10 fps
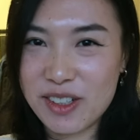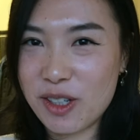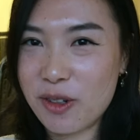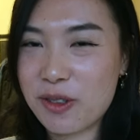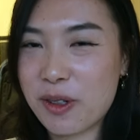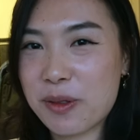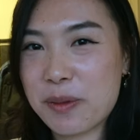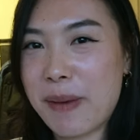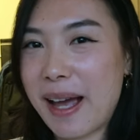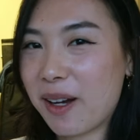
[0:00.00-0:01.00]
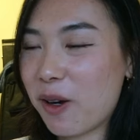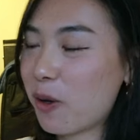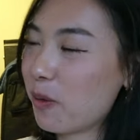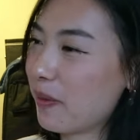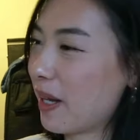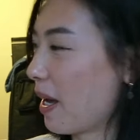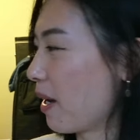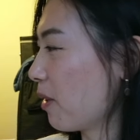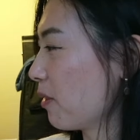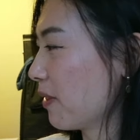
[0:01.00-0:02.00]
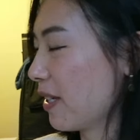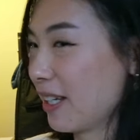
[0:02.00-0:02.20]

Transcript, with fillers: Jojo's back home now.